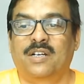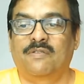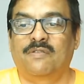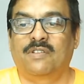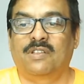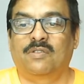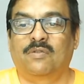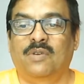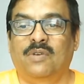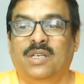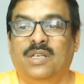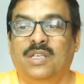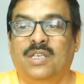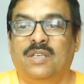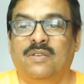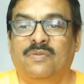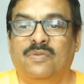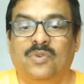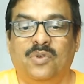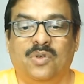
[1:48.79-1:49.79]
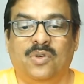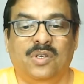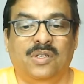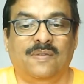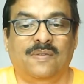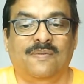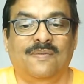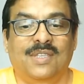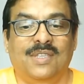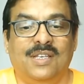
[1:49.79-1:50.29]
with one e4,
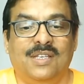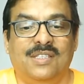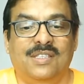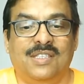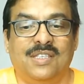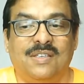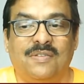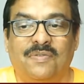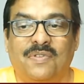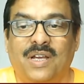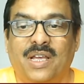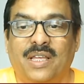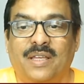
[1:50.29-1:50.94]
c5,